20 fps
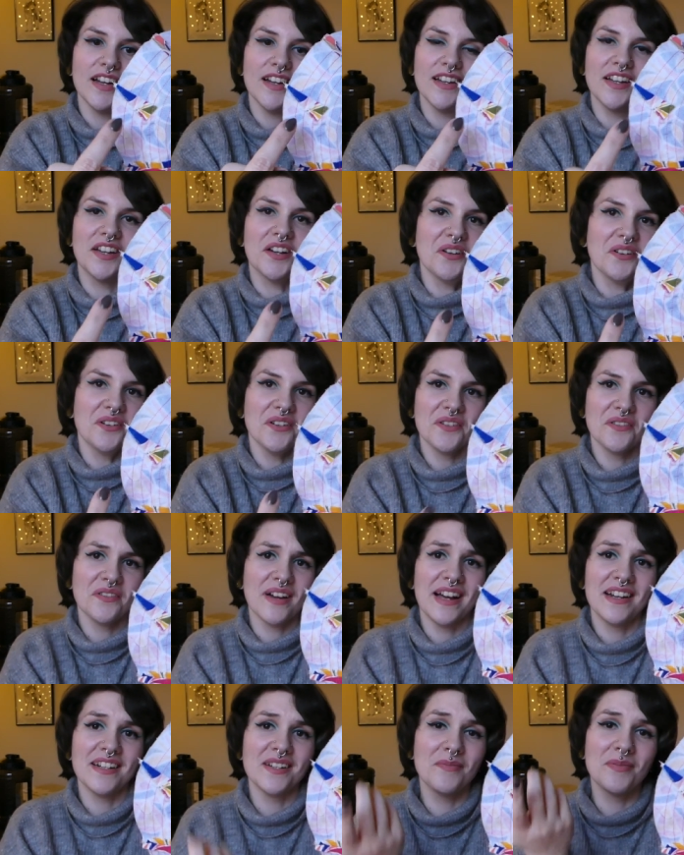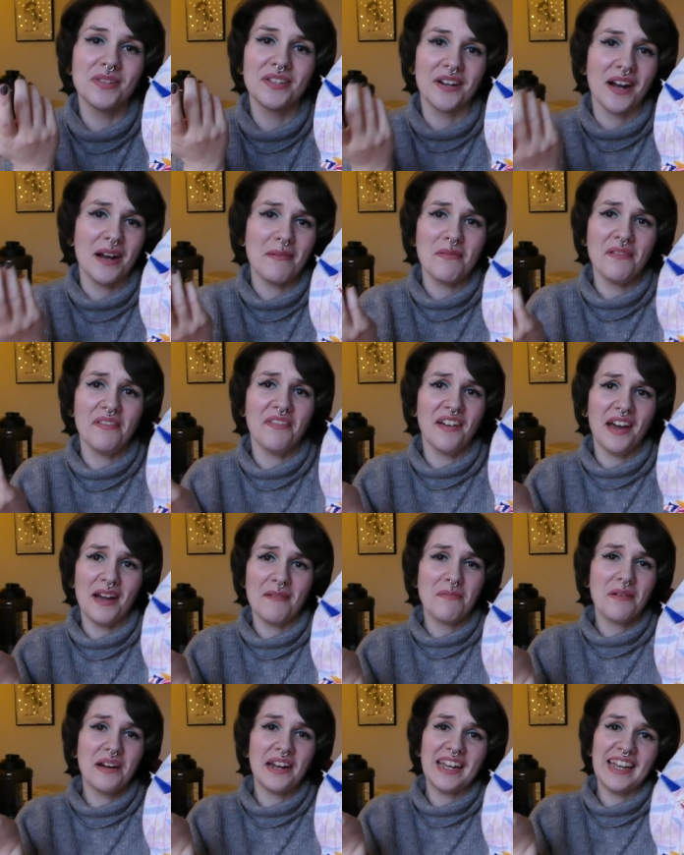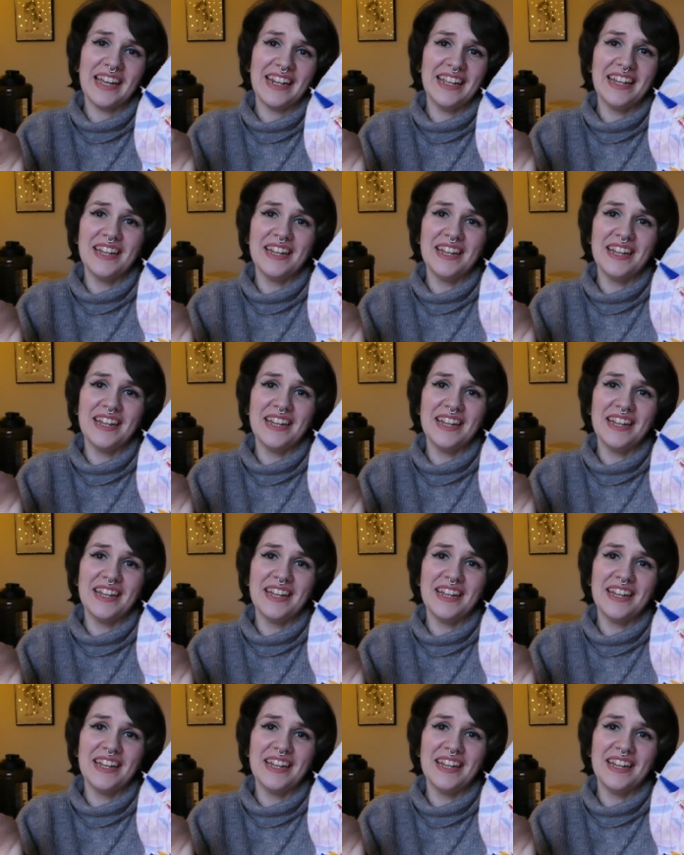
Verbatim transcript: I got a random scrap of fabric in it.